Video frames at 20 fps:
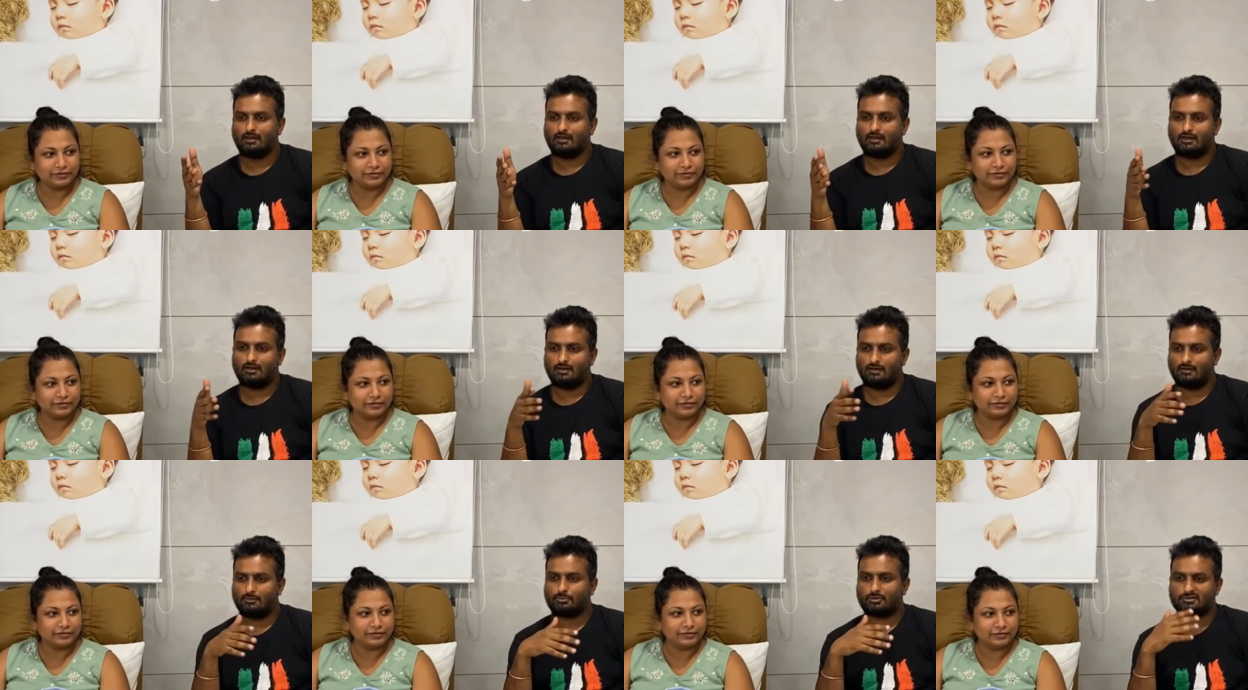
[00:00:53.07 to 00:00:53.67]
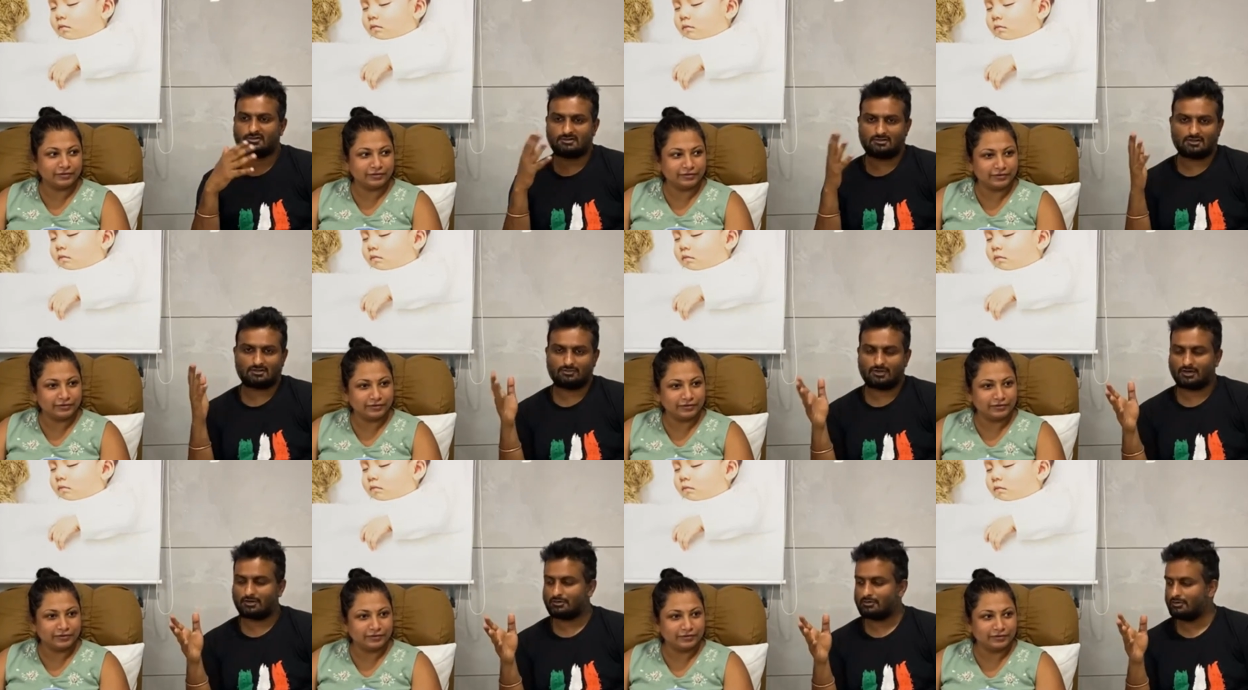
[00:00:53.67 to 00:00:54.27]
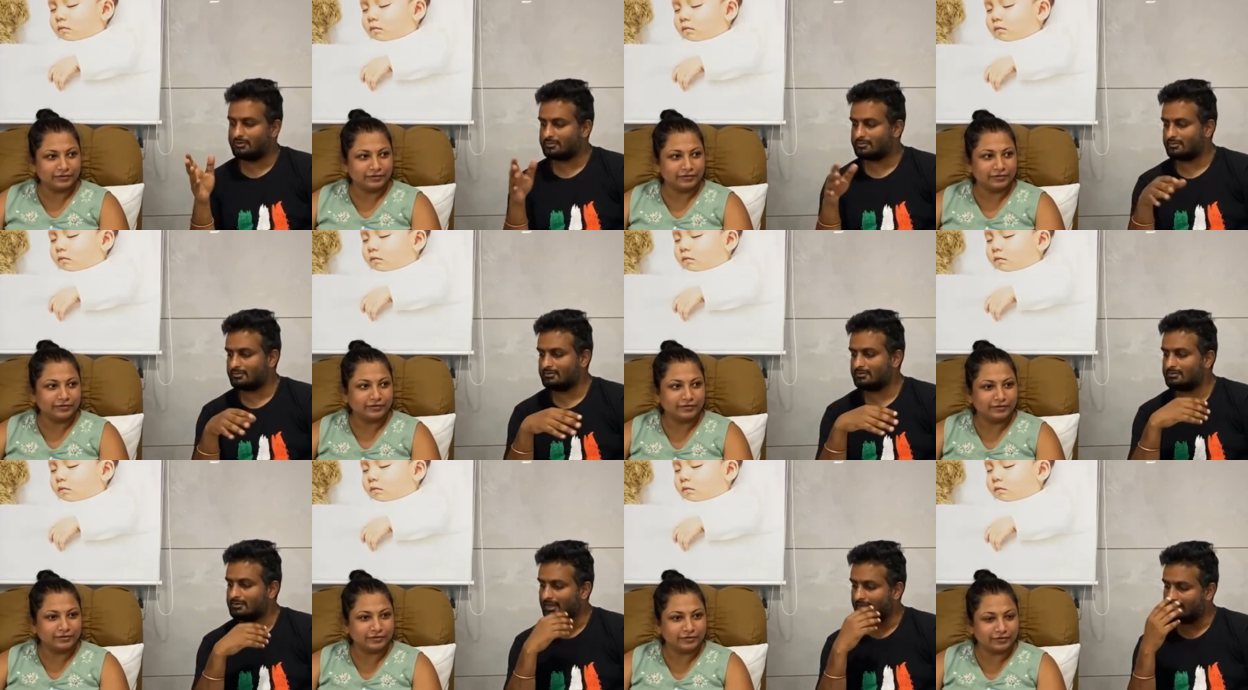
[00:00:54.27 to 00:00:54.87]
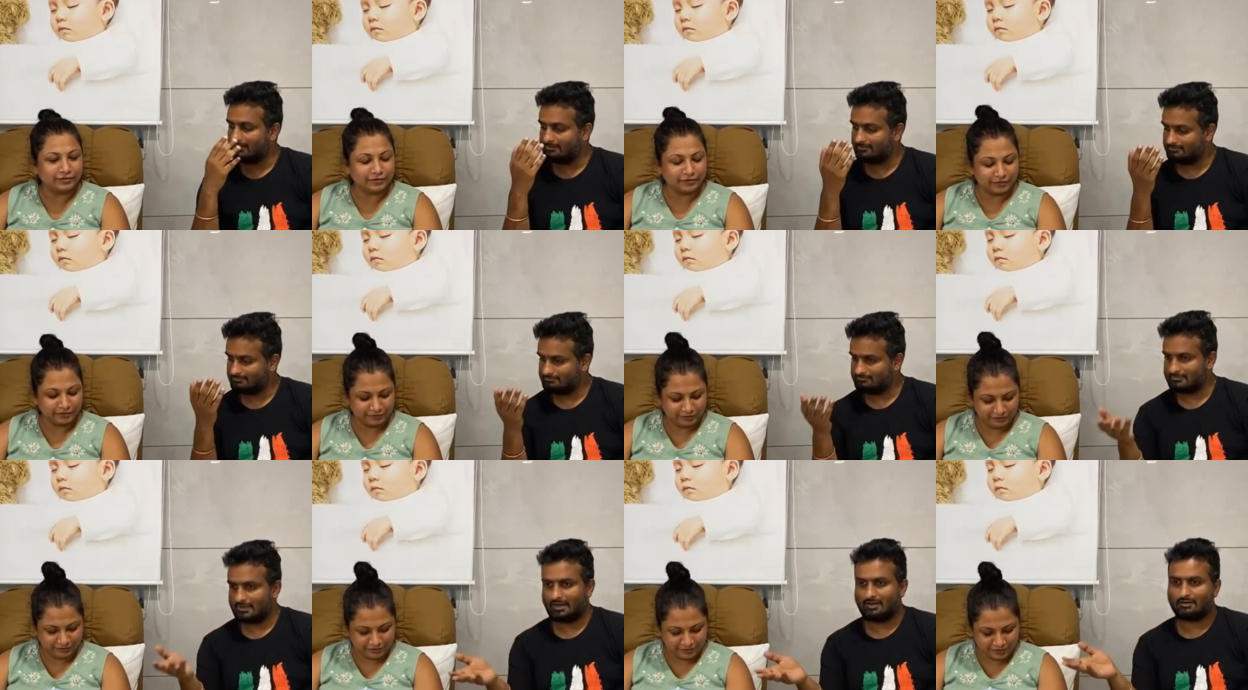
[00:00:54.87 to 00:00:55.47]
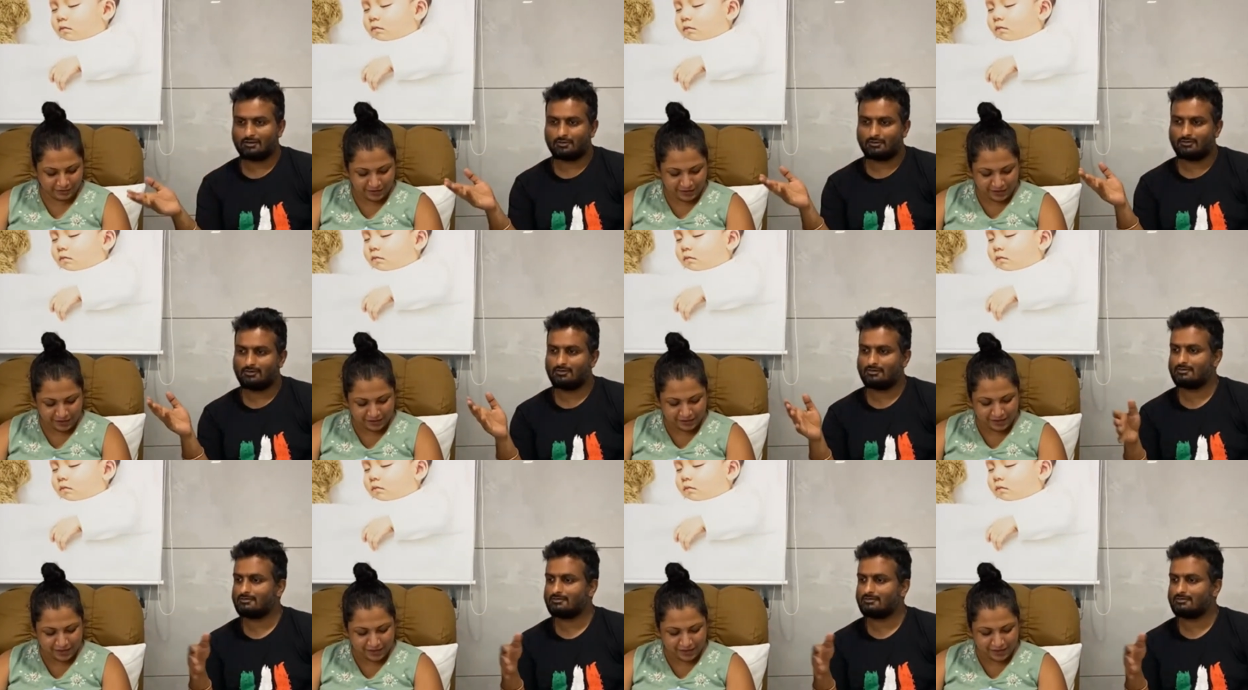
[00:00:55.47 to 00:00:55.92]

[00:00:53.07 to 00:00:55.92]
Speaker 1: uh, procedures we had to go through. Then enrolled.